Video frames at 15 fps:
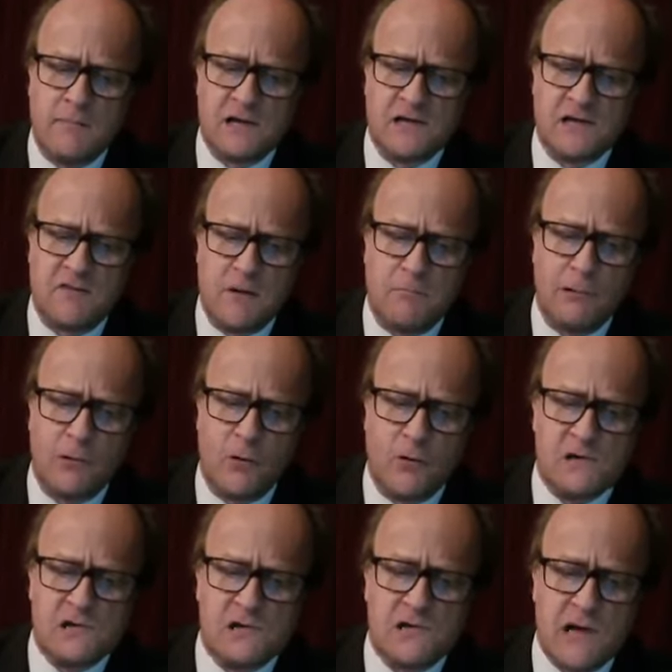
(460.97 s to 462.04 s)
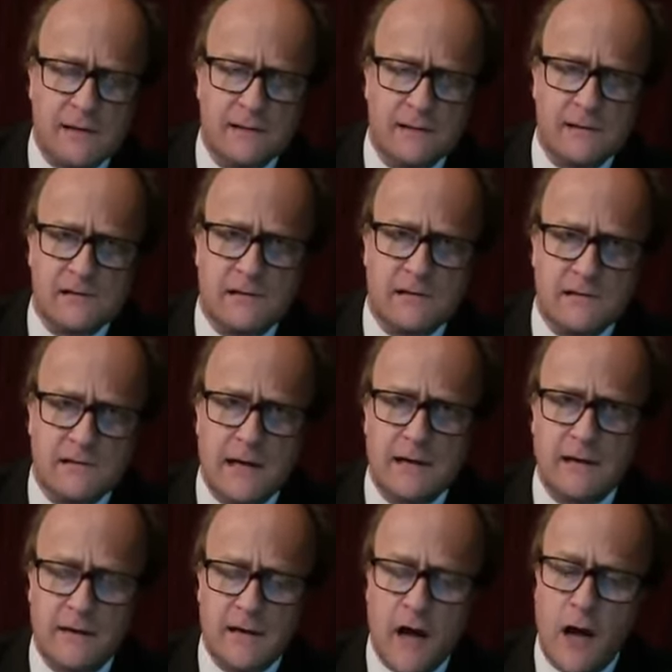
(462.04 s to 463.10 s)
must have employed shells
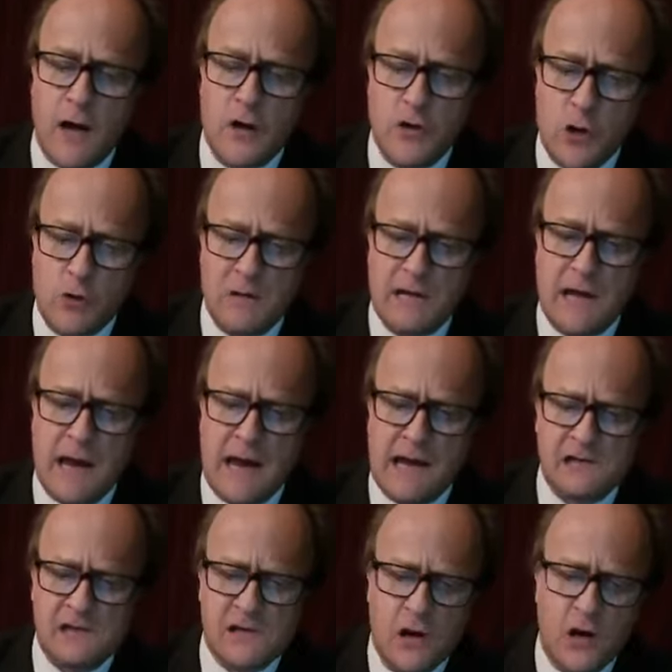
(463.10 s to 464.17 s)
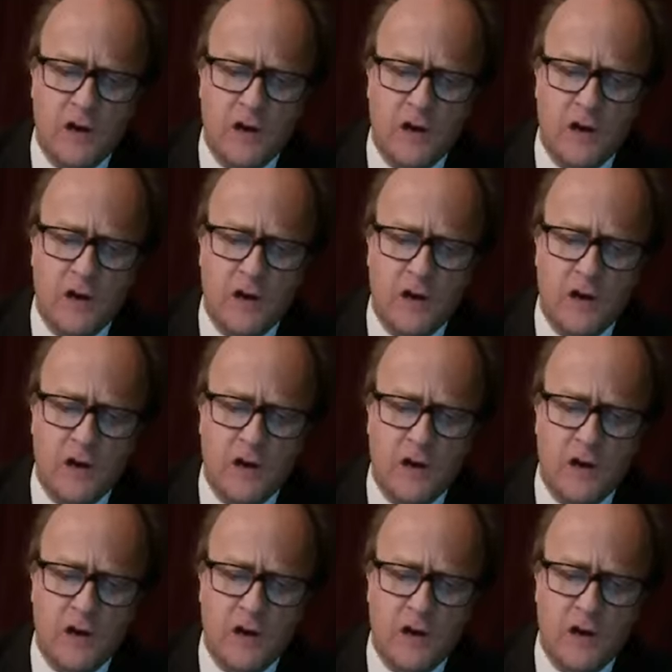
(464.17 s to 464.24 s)
containing an unknown gas